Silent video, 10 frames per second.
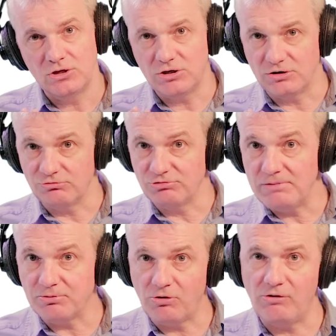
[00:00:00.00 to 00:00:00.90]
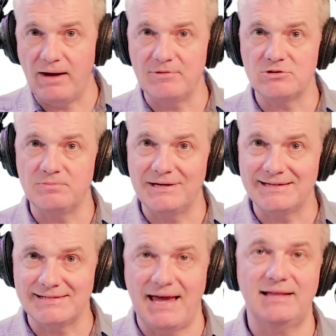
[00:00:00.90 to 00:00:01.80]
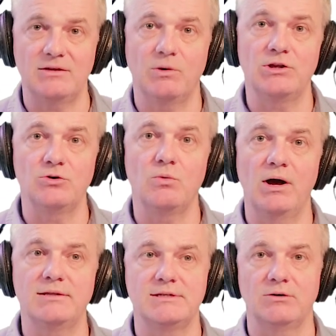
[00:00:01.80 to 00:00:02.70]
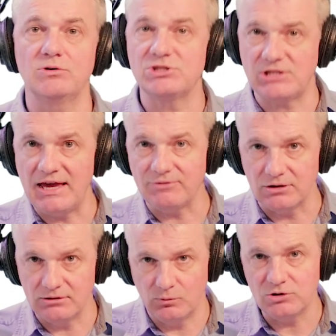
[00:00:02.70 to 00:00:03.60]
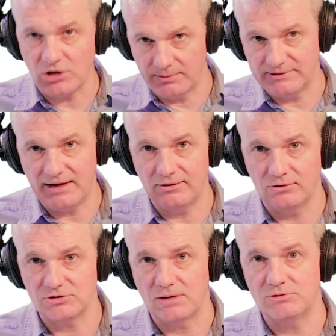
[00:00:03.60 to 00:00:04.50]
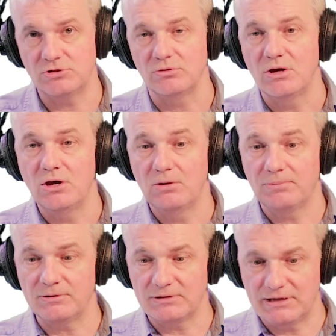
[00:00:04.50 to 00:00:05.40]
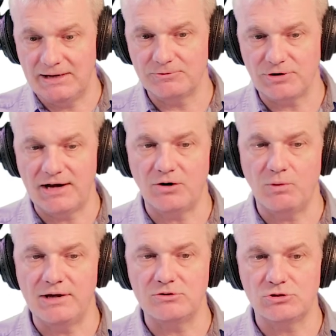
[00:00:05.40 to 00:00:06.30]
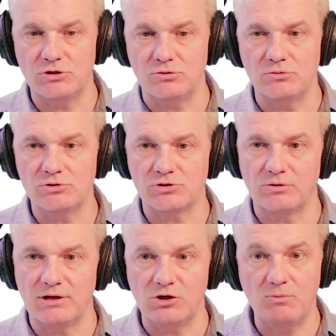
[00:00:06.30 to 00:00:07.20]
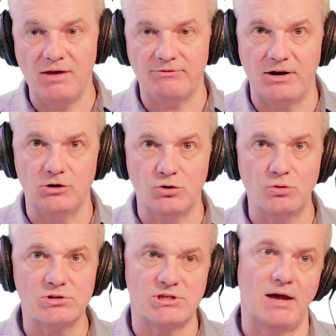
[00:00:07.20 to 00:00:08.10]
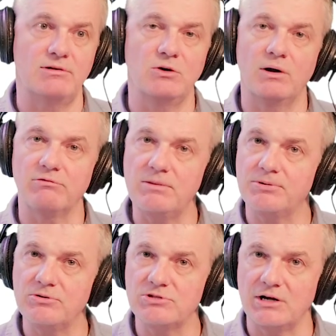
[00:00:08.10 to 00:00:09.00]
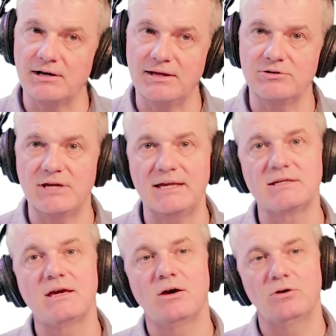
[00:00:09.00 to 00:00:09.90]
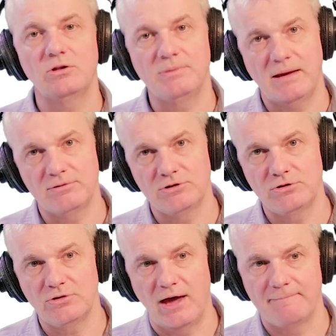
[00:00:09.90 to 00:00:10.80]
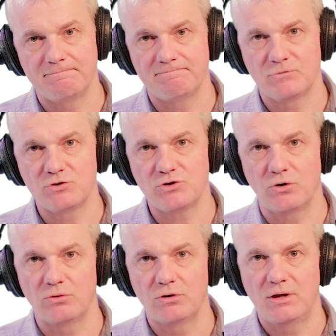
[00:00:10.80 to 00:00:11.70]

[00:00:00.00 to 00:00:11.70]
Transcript: reprogram it to be exactly what you wanted, or save it. And we'll talk about that another time too. But keep track of what you do so that you may find a cool sound you want to reproduce at a later date. You'll be able to do that. So